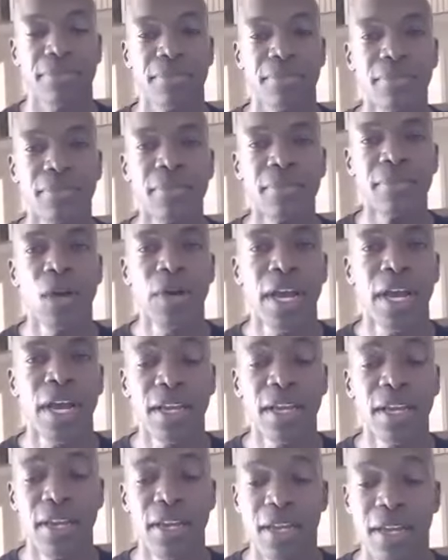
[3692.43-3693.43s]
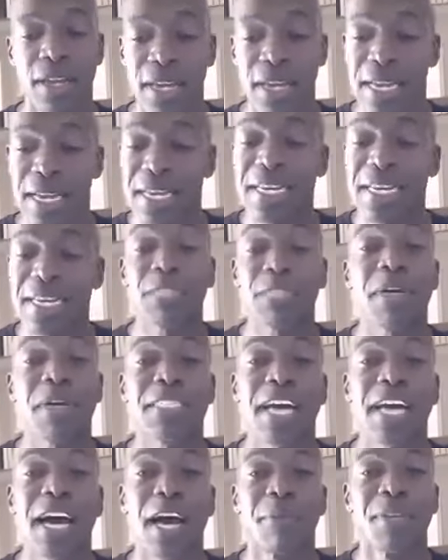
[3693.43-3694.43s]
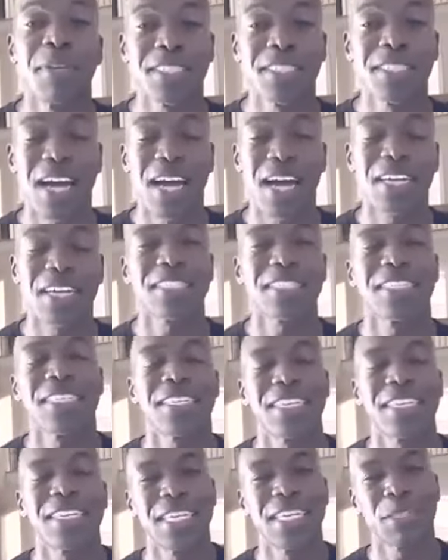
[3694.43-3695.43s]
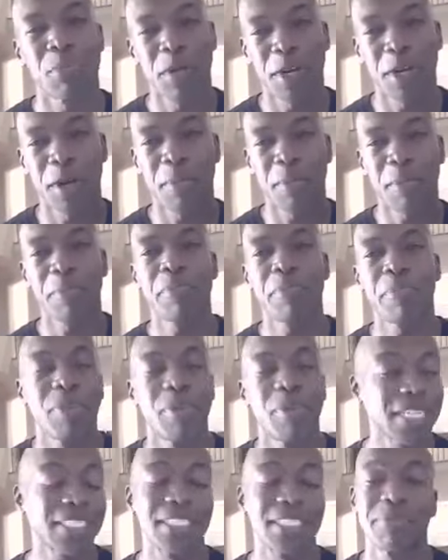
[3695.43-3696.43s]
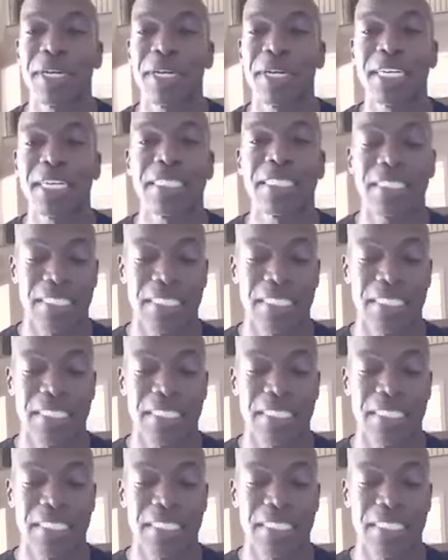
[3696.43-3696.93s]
Okay, that's my time. Listen, guys, it's been a blessing, man.